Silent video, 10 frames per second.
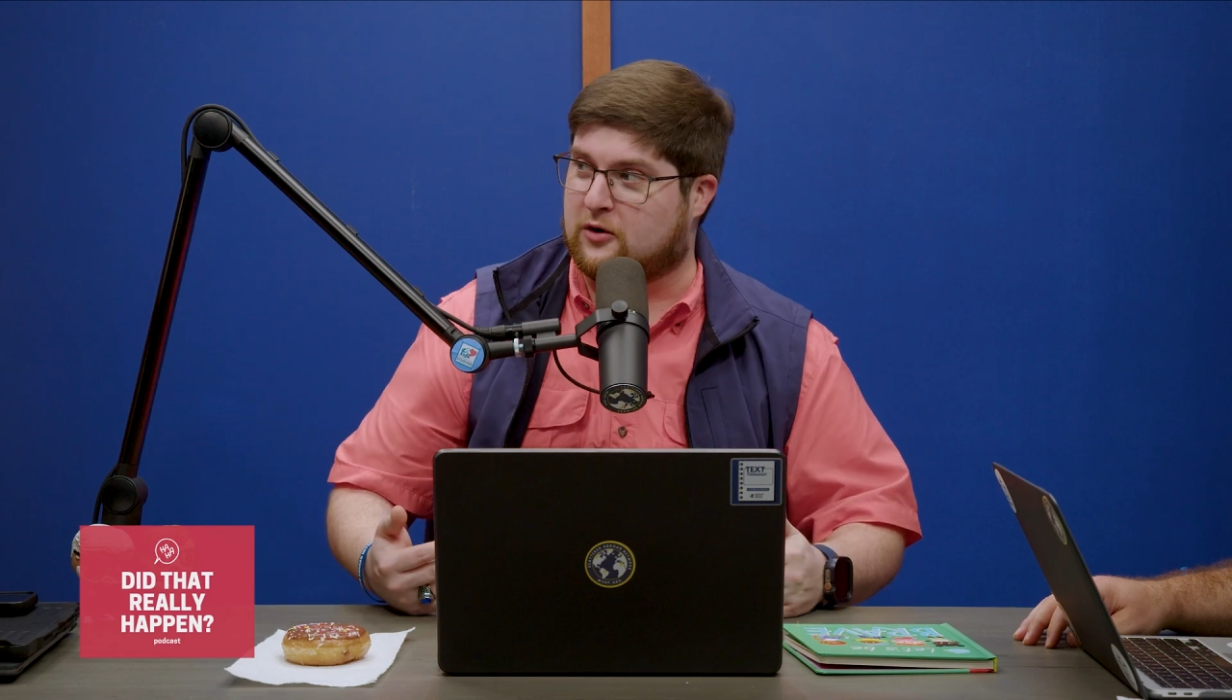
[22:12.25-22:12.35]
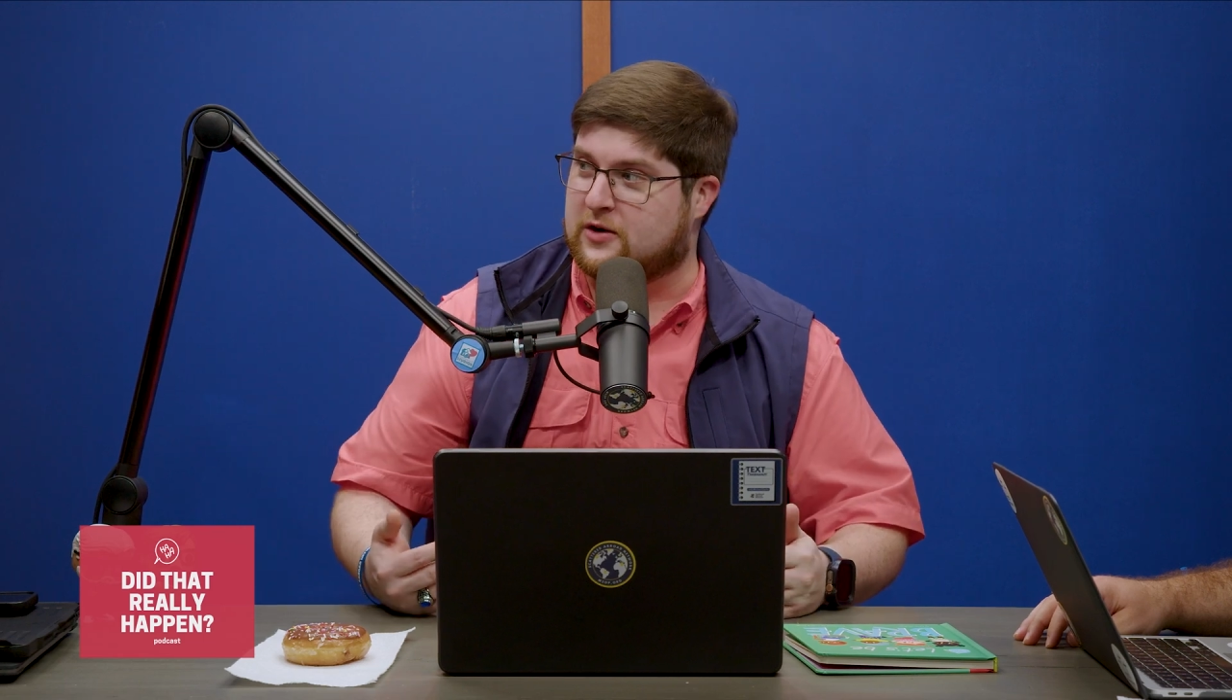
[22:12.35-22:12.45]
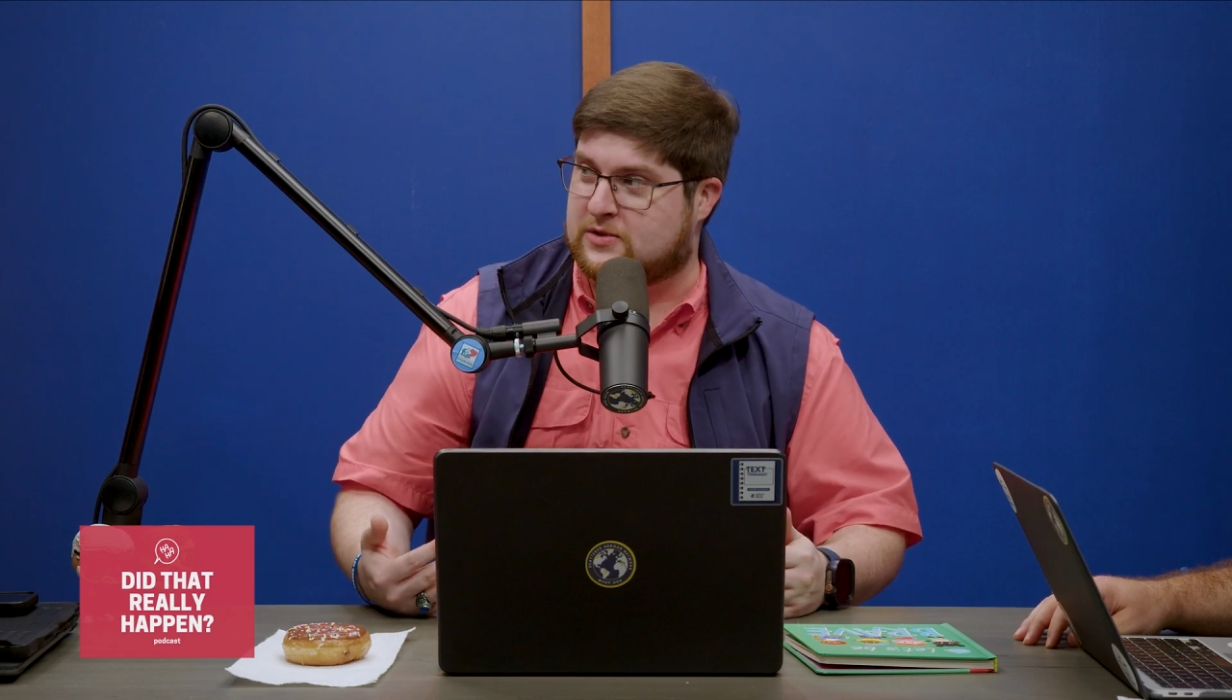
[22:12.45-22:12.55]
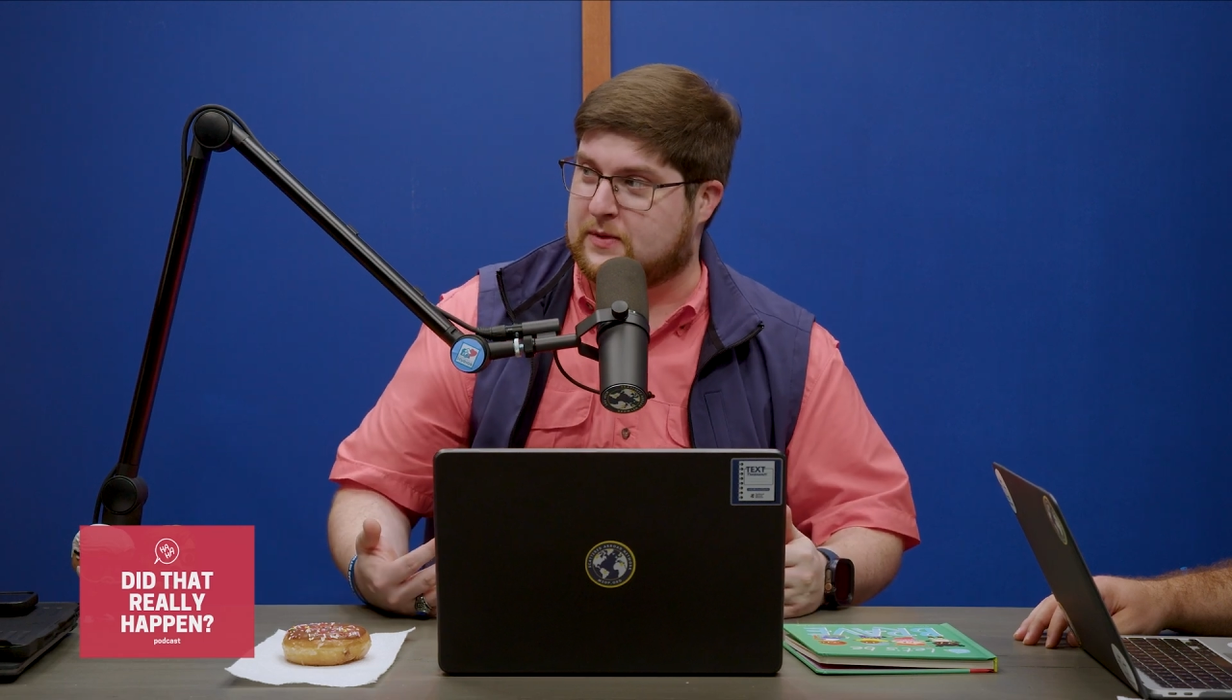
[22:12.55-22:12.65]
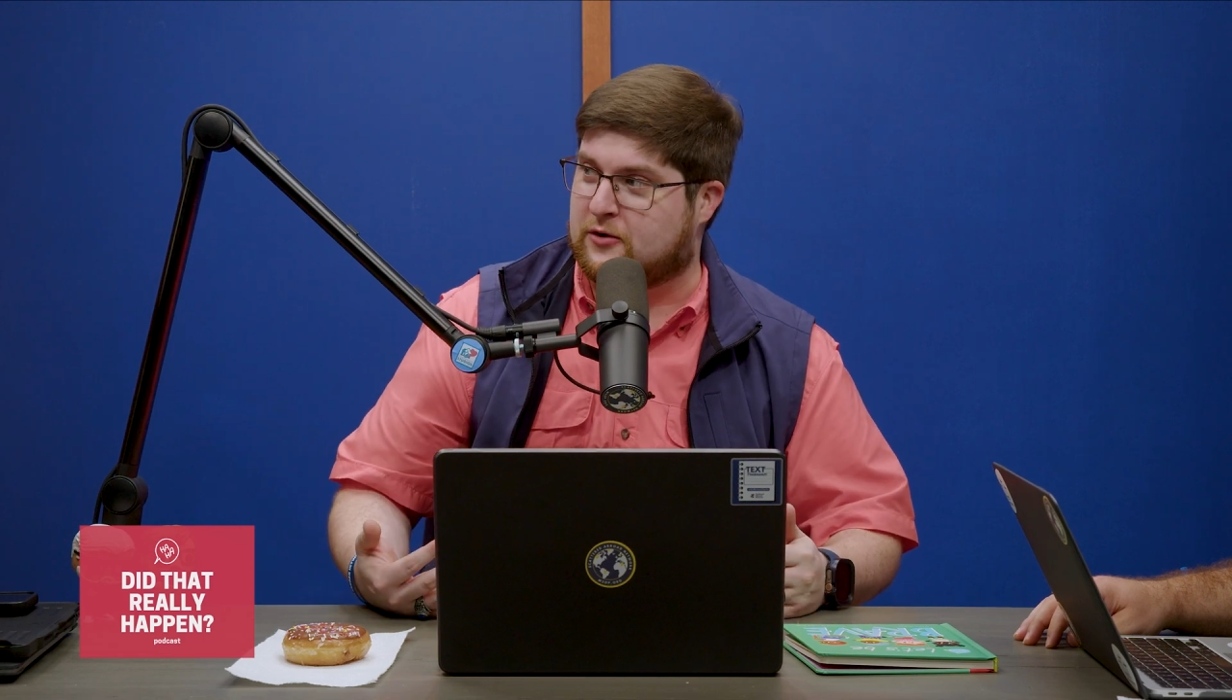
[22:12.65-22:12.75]

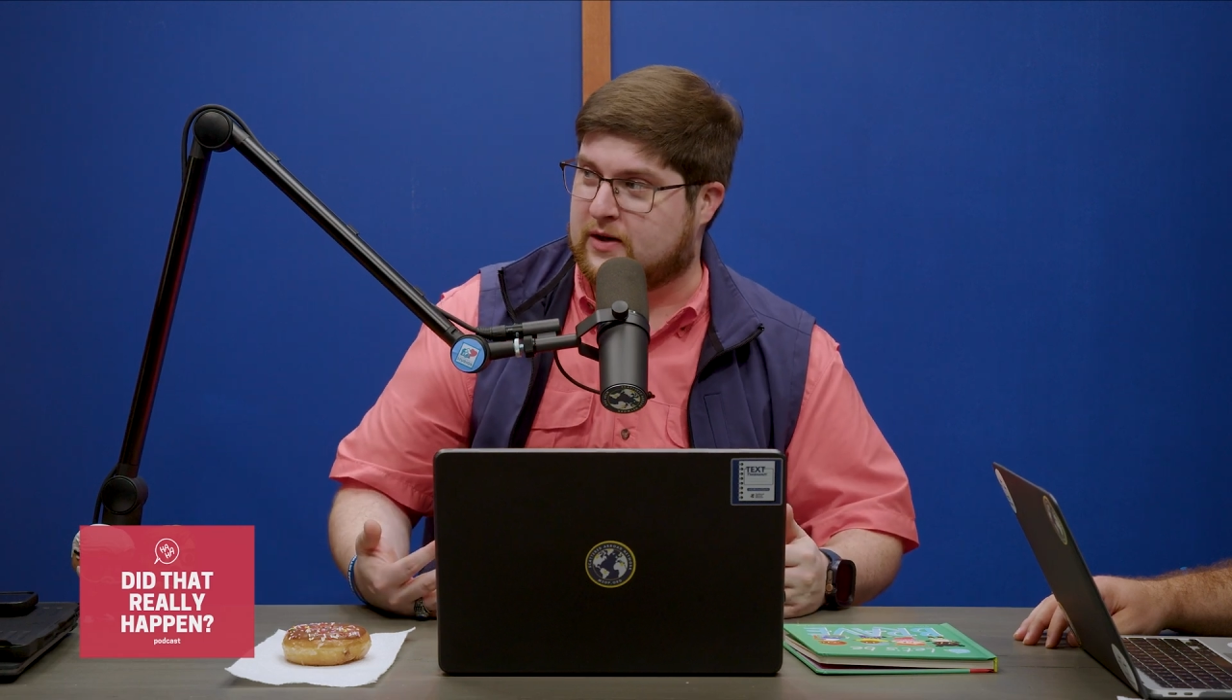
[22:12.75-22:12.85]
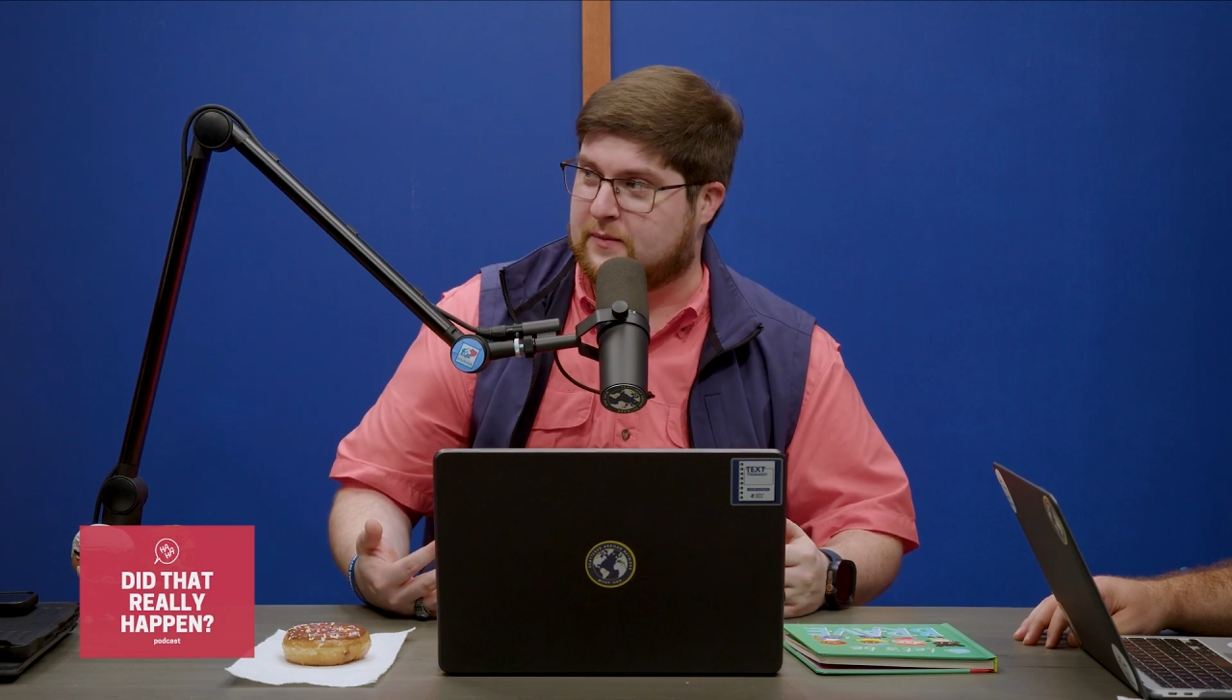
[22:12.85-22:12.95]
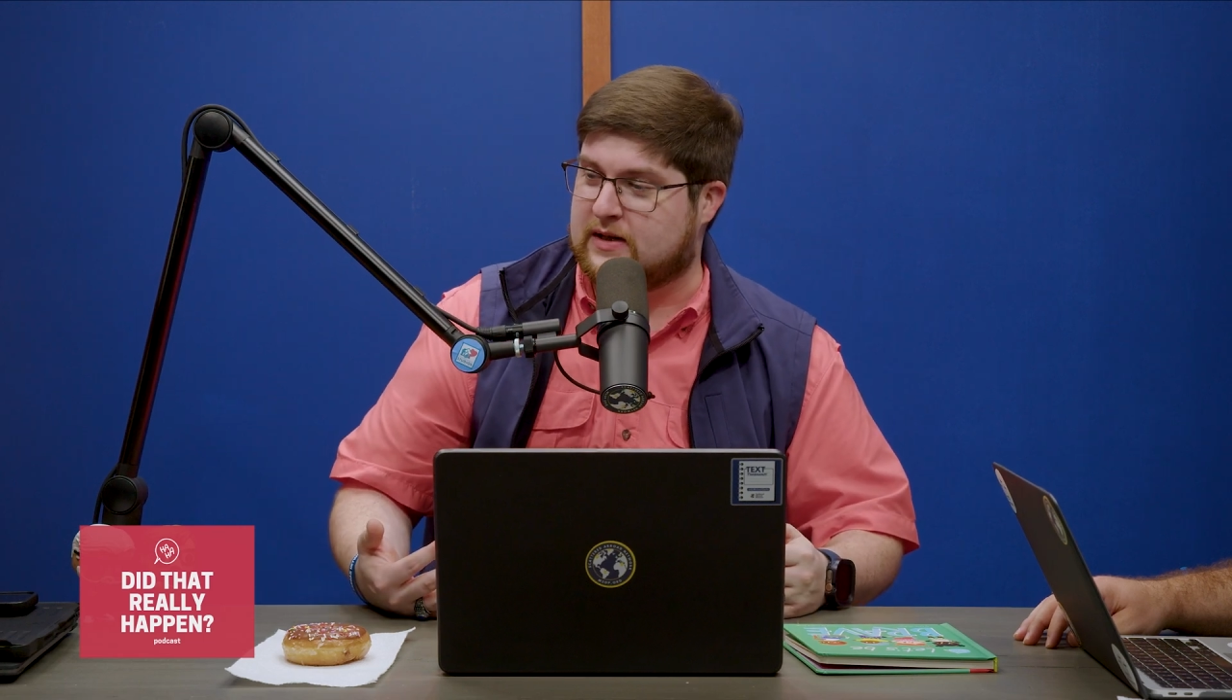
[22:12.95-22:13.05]
Krispy Kreme,